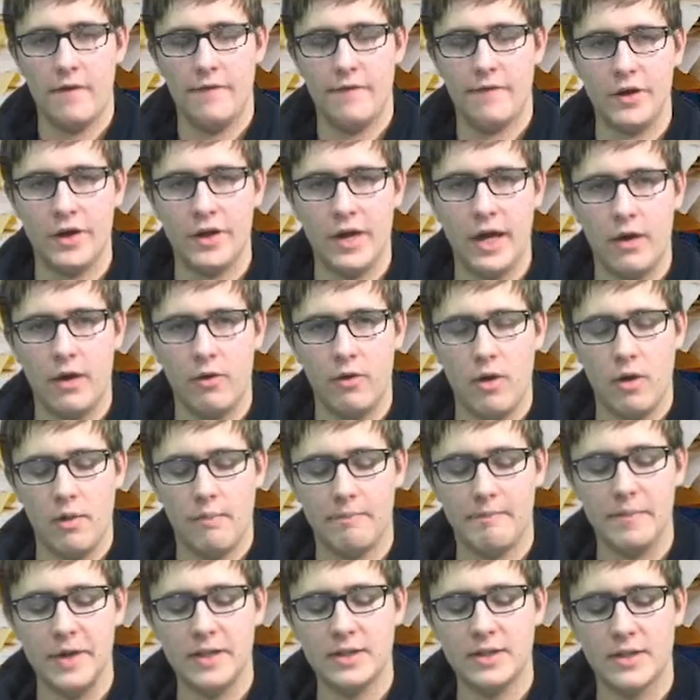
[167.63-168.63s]
For now,
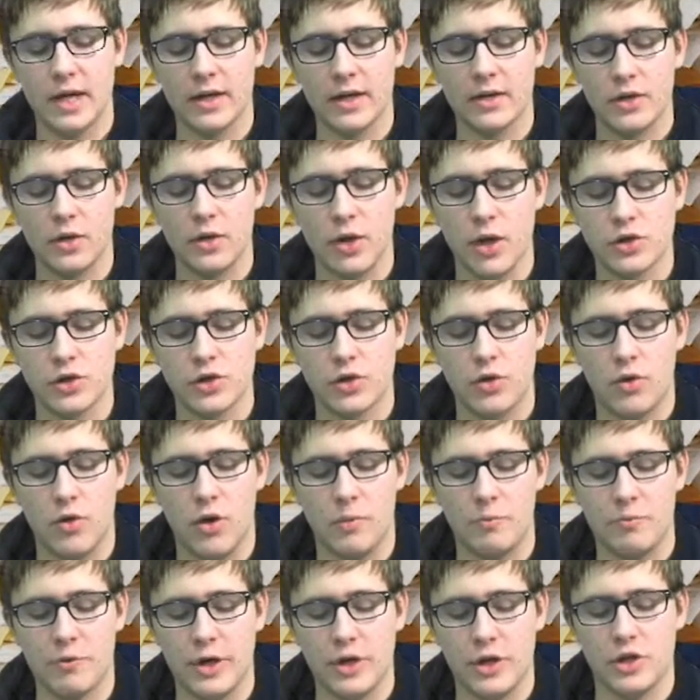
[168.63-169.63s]
big technological
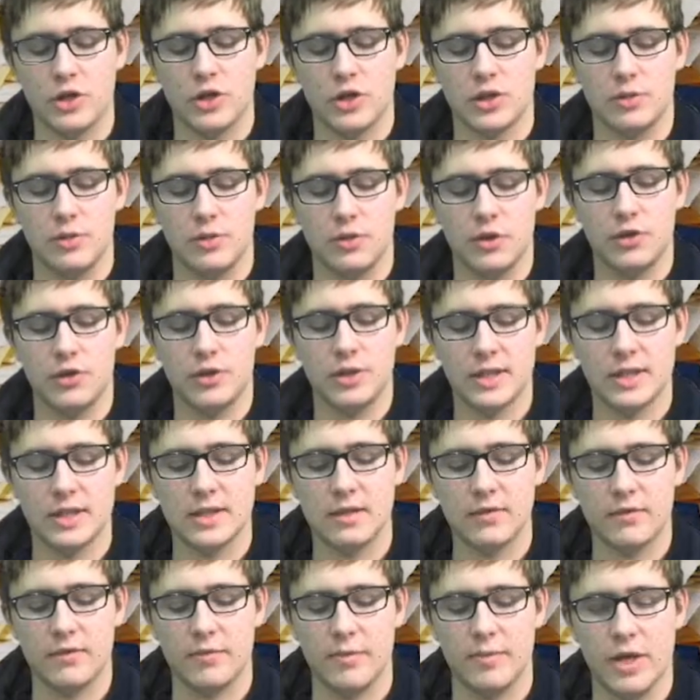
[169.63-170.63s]
corporations will use
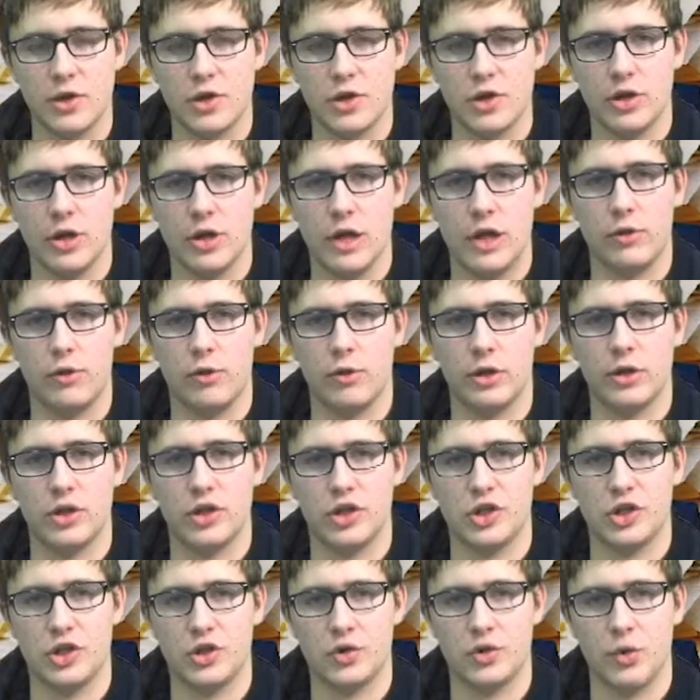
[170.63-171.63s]
this information in order
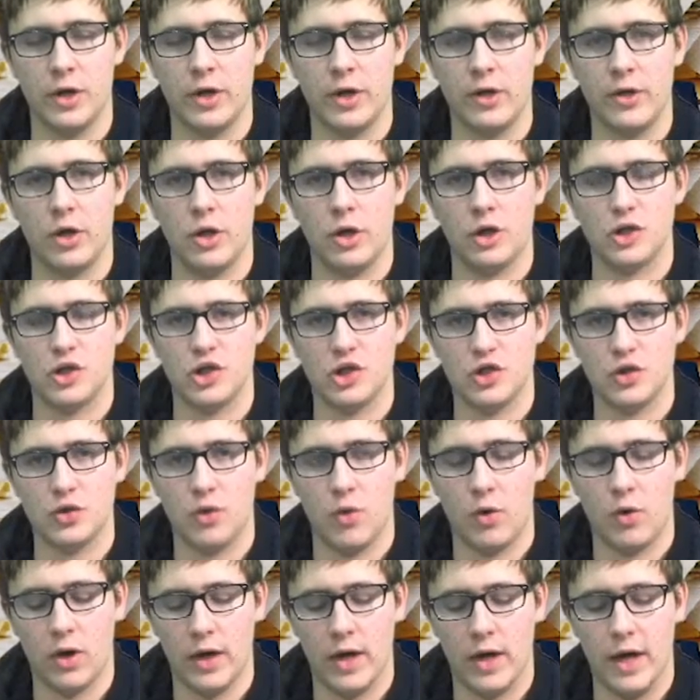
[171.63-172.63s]
to sort,
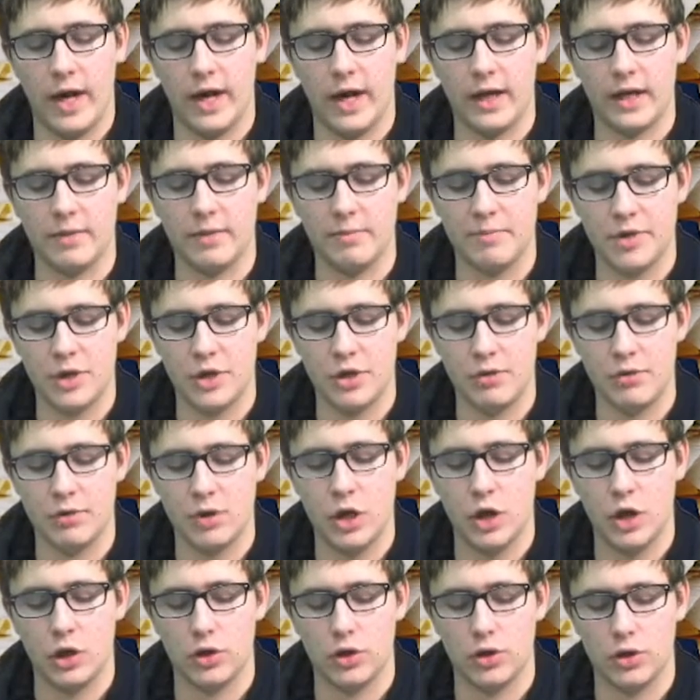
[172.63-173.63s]
store, and compute
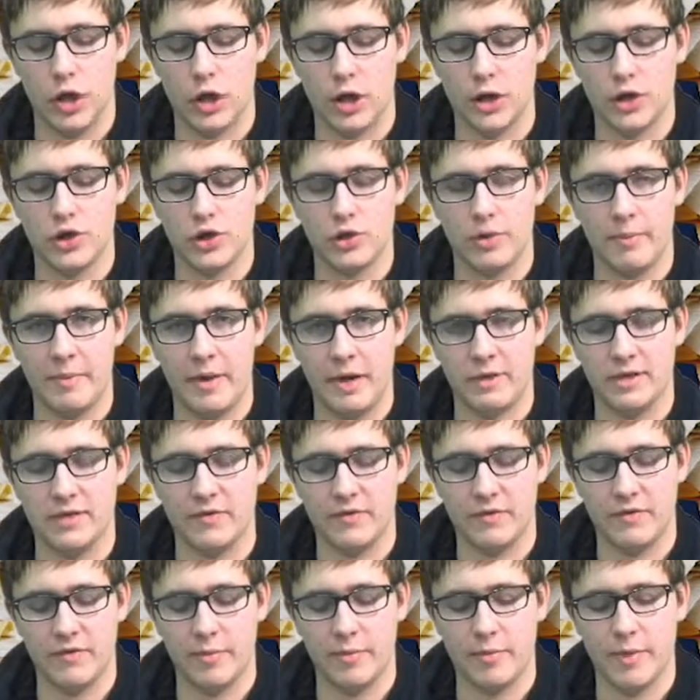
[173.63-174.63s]
large amounts
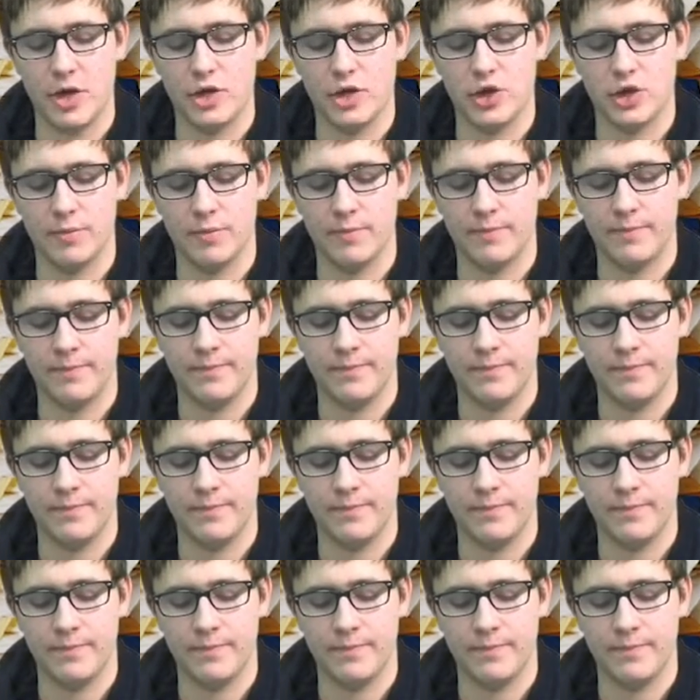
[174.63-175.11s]
of information.